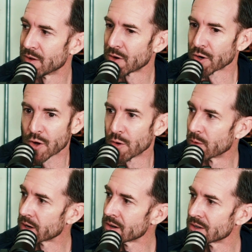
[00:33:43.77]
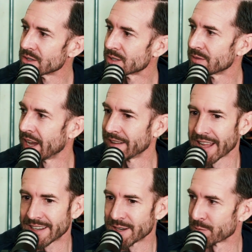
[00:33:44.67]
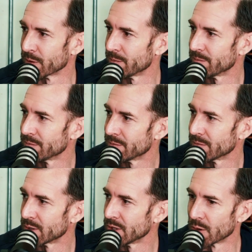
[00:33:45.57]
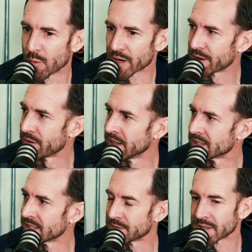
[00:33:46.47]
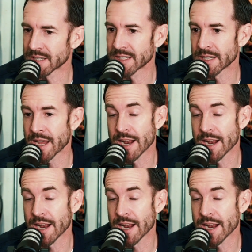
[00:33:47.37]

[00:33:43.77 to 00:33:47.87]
her coworkers at like different, work events and different things like that.